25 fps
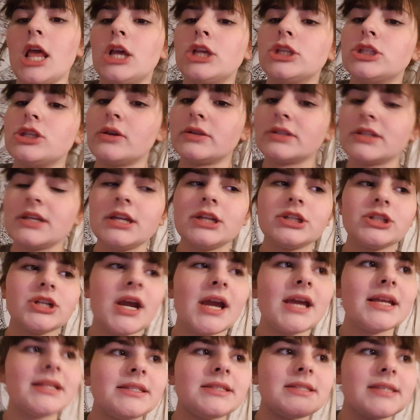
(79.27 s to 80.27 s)
So, I was going to
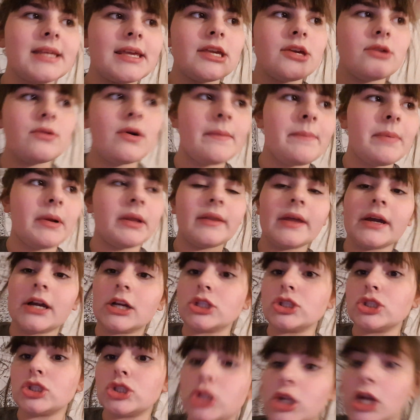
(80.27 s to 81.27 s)
try and set you up on, like,
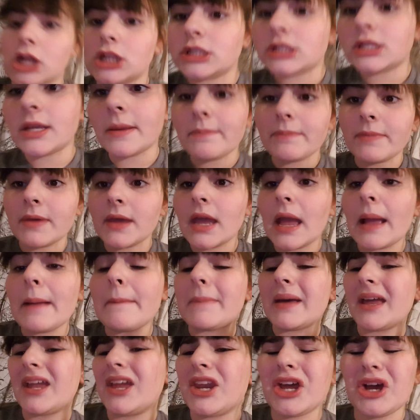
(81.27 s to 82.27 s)
on something,
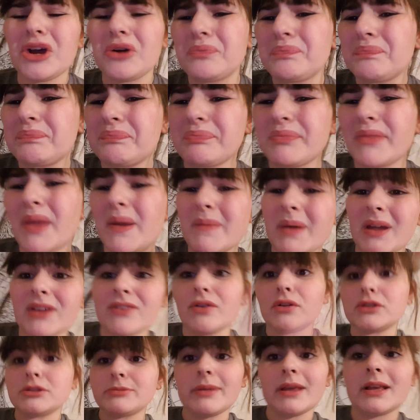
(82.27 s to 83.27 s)
but you know, my
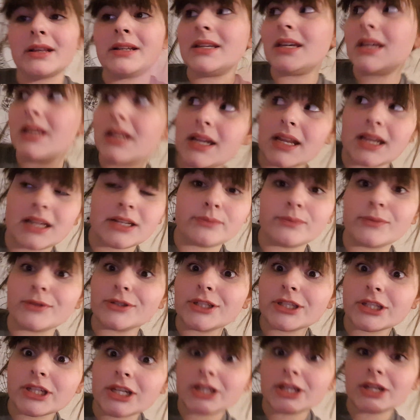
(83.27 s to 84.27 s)
phone's plugged in and
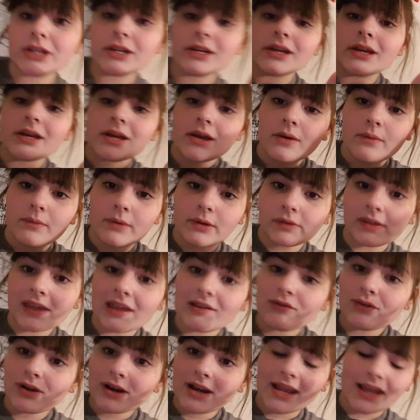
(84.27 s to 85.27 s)
we only
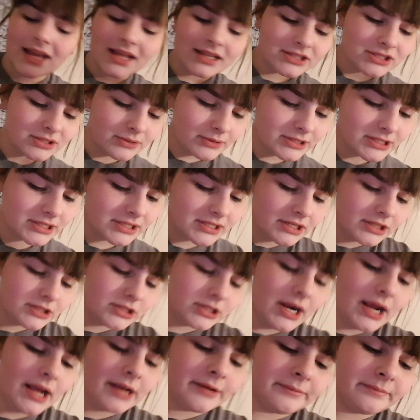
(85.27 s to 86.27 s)
have one hand, so we're just gonna
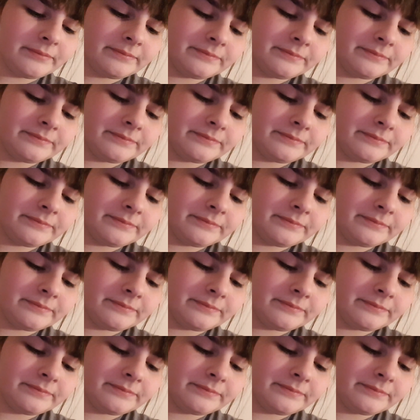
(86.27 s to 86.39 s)
try.